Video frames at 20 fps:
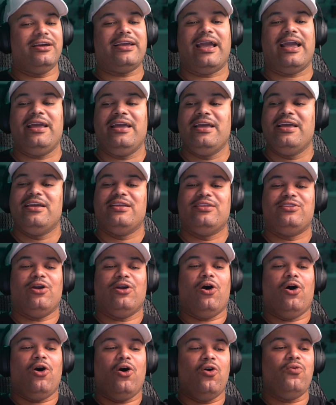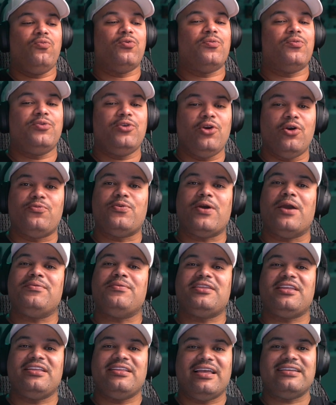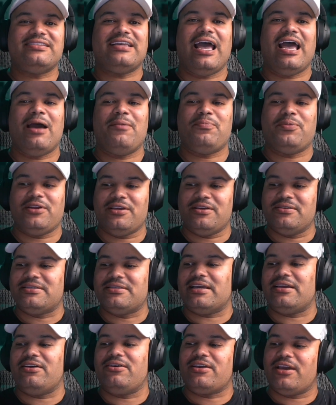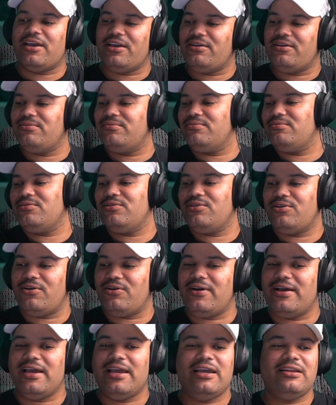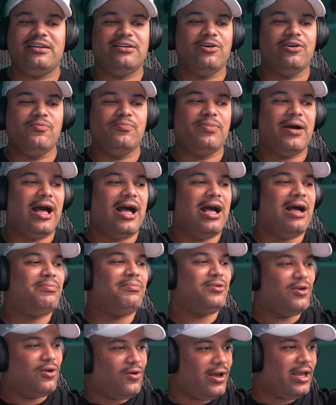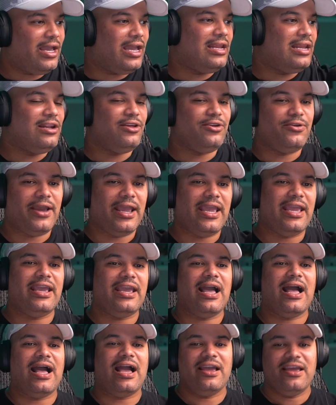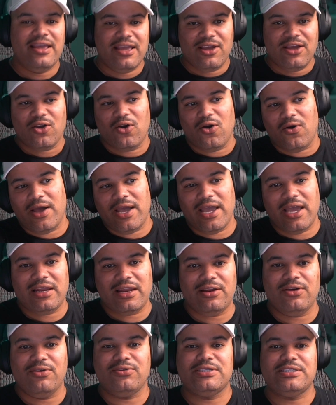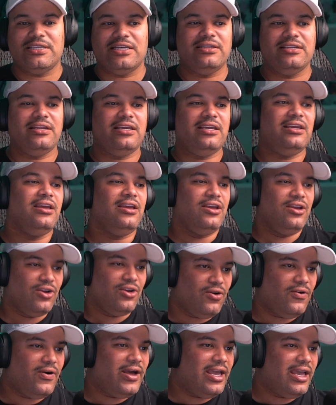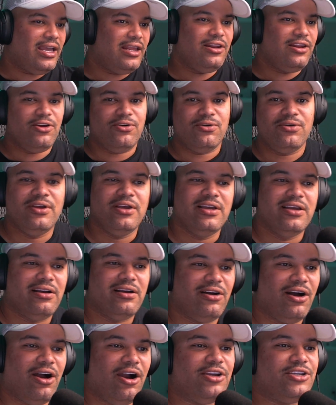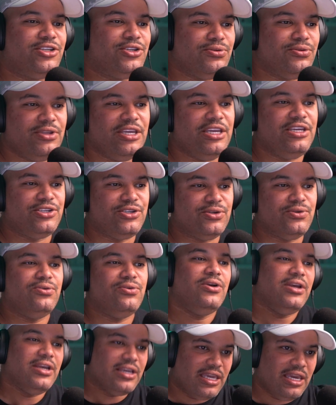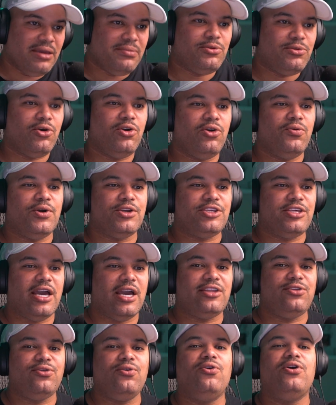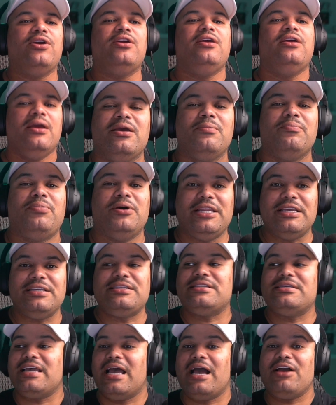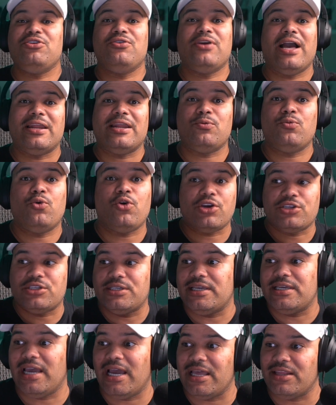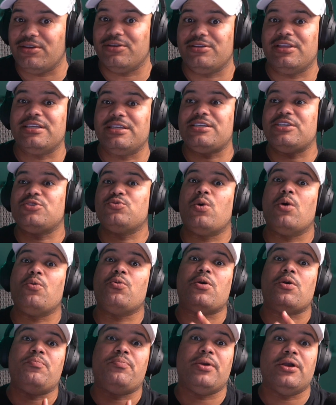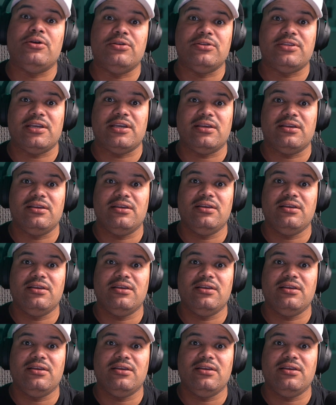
at the overview of everything that's happening. It's like, okay, go ahead, little Bob. Go ahead, little AI. Go ahead, little Cindy. Go ahead, little uh, R2D2. Keep doing what y'all doing. But this is how you gotta work together. This is what we're building.